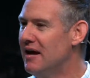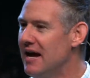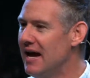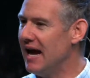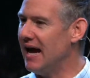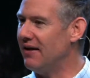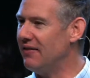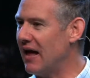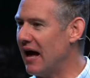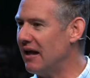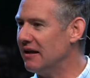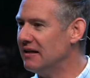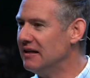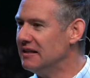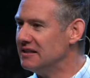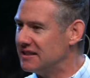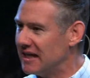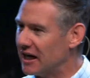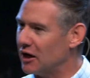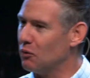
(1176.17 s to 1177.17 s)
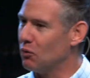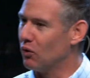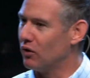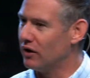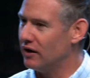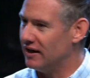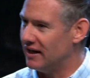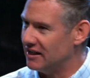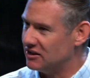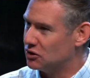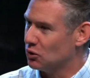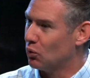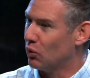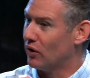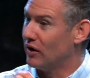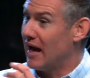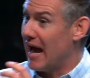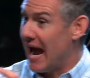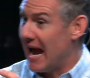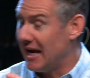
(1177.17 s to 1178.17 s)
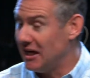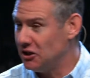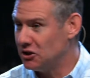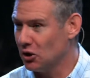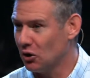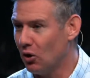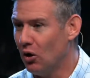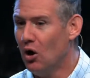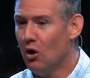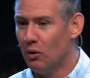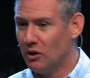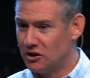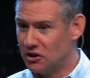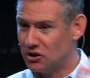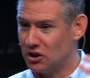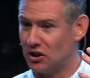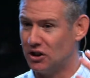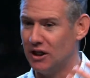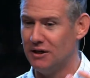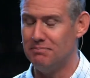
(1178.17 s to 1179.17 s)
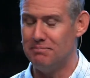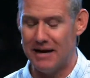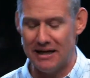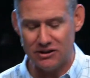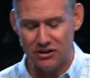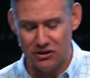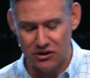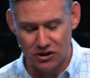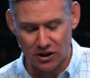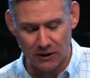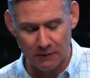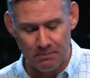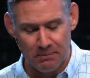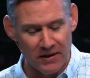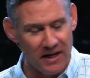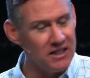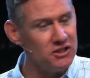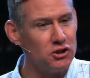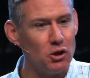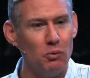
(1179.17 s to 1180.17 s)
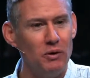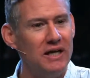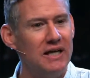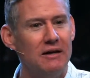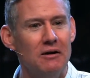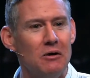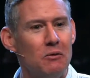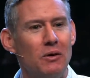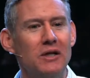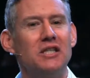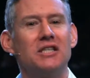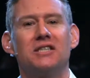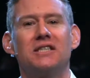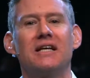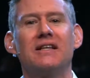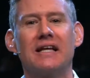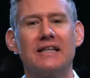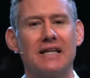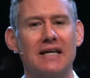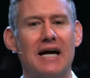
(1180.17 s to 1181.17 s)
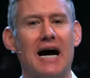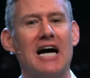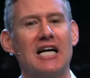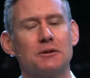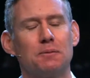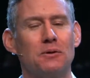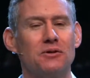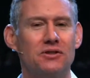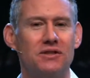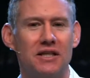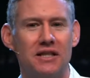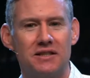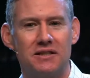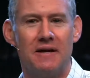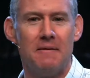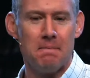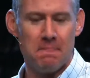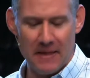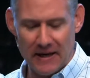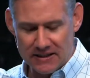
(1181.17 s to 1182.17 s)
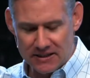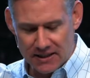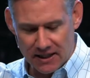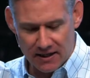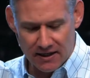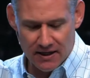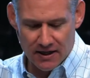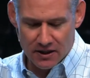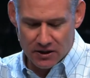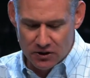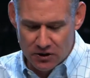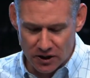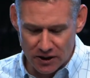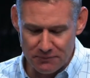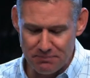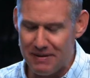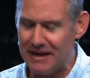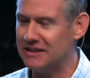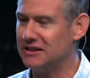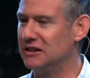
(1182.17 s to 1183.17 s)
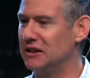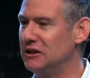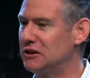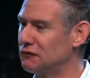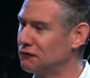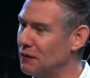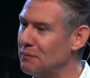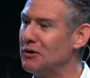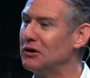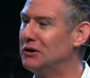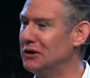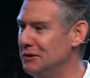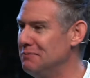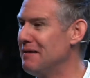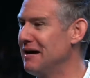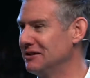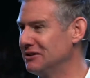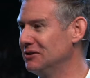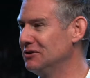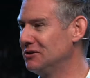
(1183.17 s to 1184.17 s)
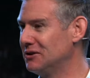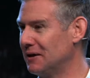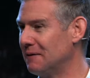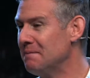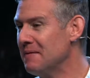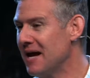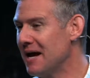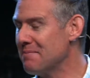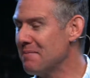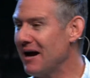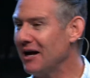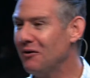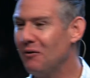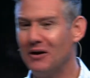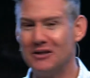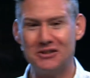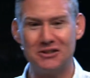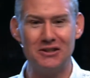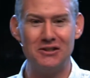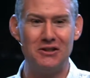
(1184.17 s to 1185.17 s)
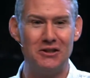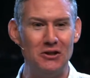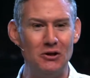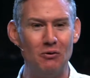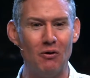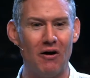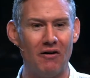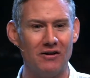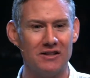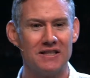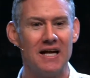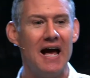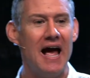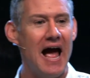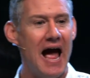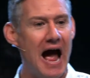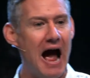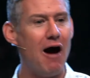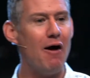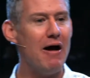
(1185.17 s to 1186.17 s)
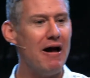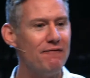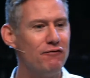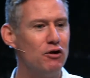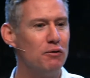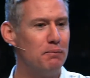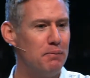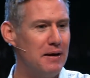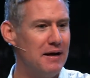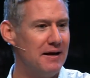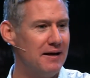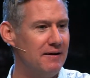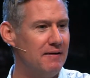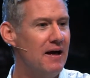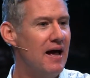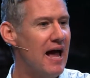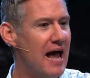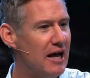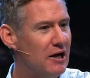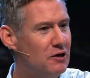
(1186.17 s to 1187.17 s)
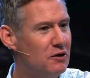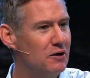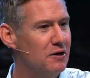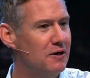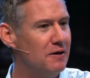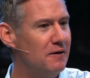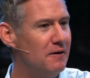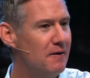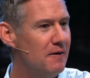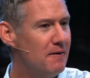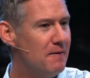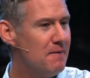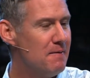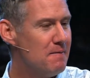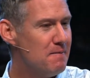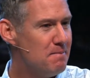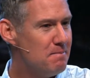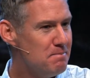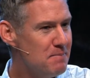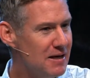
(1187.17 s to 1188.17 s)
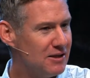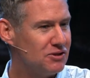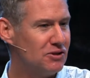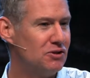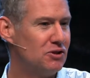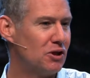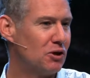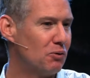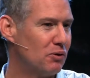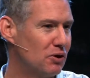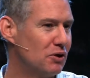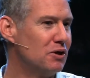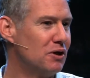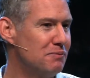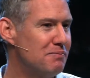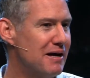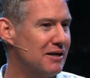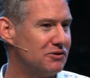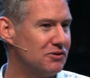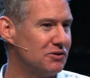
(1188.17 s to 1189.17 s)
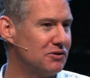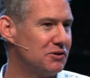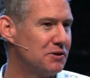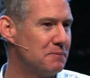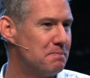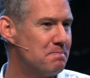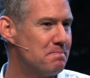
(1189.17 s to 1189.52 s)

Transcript: And that second word is the word angel, which is a good messenger. And so we just said that the gospel is this. It's a good message from a good messenger. And my question to you all is, how have you been a good messenger with a good message?